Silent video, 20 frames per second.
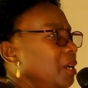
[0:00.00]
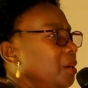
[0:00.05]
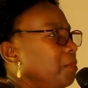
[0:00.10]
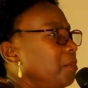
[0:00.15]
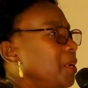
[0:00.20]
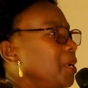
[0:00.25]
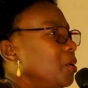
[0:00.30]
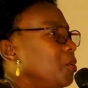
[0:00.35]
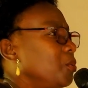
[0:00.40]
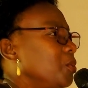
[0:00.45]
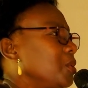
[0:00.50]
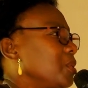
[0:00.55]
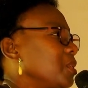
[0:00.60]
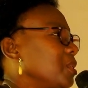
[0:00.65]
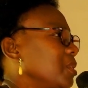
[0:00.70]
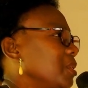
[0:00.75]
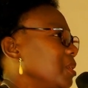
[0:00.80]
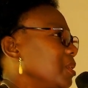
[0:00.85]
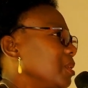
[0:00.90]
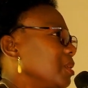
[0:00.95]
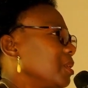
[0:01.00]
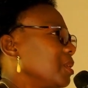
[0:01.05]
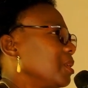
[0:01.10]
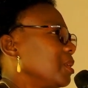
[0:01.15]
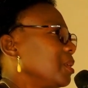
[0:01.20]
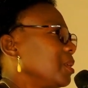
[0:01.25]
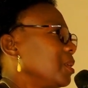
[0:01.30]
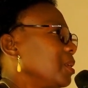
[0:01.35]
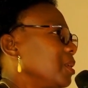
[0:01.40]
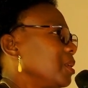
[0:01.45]
about
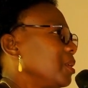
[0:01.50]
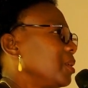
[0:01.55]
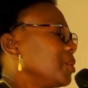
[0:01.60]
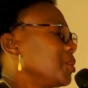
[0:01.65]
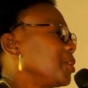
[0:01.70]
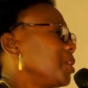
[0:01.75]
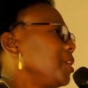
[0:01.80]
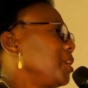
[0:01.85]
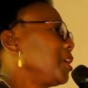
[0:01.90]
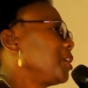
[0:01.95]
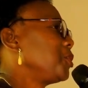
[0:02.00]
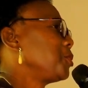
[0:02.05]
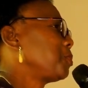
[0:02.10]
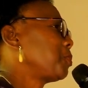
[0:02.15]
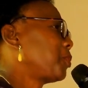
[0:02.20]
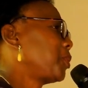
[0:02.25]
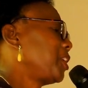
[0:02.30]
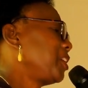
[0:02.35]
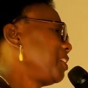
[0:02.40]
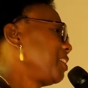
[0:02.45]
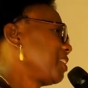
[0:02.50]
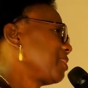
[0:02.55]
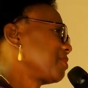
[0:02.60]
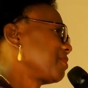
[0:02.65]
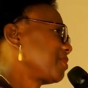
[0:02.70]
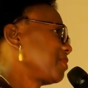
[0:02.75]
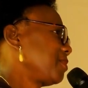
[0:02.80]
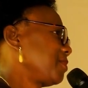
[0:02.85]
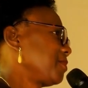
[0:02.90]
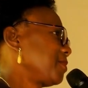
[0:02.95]
teenage
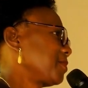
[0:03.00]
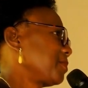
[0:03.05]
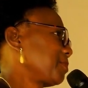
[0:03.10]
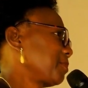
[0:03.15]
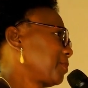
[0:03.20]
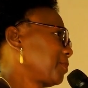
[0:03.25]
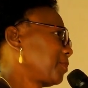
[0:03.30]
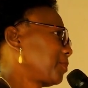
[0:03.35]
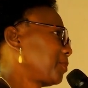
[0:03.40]
pregnancies.